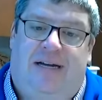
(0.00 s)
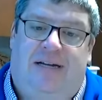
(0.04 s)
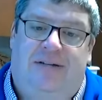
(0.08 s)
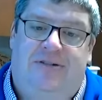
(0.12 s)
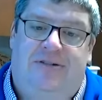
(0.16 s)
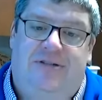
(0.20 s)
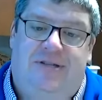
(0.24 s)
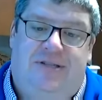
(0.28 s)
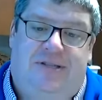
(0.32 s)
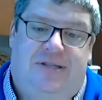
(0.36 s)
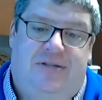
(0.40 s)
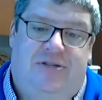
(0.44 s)

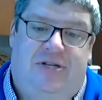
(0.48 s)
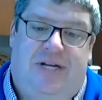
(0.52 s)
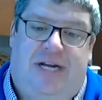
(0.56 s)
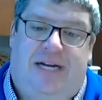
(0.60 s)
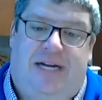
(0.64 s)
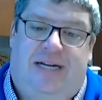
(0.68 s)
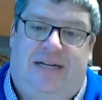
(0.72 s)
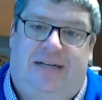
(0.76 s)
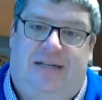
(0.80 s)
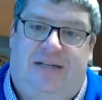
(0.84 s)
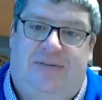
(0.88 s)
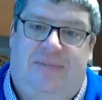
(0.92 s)
just to
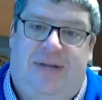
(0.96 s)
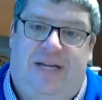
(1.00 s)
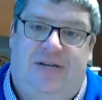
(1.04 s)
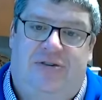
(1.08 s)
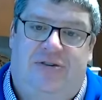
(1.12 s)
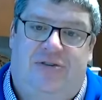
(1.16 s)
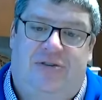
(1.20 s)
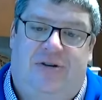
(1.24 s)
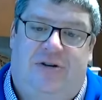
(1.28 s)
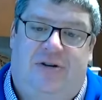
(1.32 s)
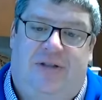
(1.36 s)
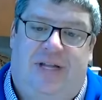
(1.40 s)
check to make
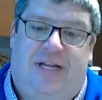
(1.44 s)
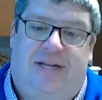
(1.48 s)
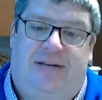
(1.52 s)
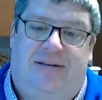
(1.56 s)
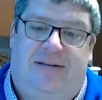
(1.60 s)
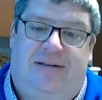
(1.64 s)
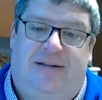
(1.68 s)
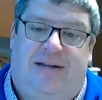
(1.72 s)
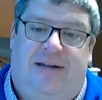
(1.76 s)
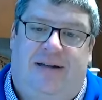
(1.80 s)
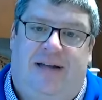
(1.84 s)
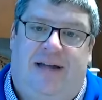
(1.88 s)
sure that
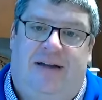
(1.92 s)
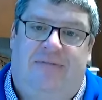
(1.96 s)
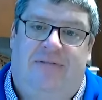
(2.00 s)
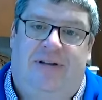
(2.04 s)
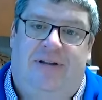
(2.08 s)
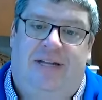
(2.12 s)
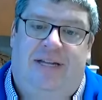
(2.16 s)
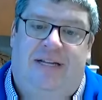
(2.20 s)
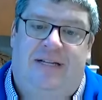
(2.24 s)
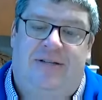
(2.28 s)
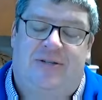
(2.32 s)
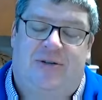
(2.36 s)

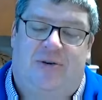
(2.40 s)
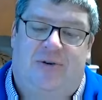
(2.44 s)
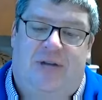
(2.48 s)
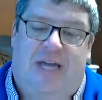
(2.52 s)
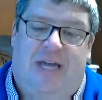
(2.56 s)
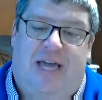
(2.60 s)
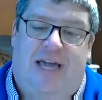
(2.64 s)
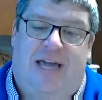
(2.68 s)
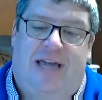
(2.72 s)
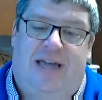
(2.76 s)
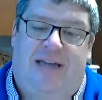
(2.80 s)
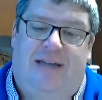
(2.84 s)
everything is
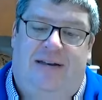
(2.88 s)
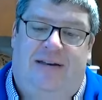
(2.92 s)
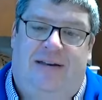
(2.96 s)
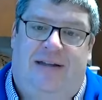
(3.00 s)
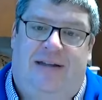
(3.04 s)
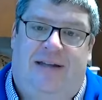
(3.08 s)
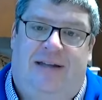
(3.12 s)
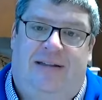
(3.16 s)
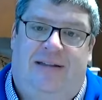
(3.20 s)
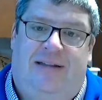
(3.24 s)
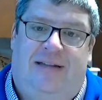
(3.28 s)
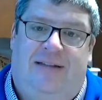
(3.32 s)
okay,
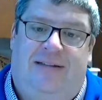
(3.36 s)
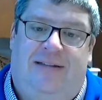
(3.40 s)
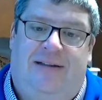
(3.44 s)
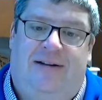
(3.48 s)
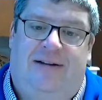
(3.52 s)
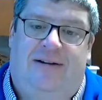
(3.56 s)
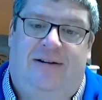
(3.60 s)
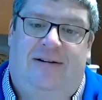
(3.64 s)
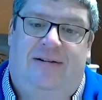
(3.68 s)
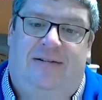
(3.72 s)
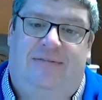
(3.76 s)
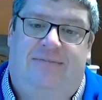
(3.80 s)
and that
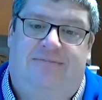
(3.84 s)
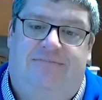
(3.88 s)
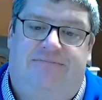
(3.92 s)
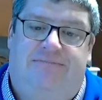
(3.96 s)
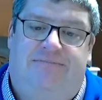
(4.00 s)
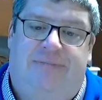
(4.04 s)
they're,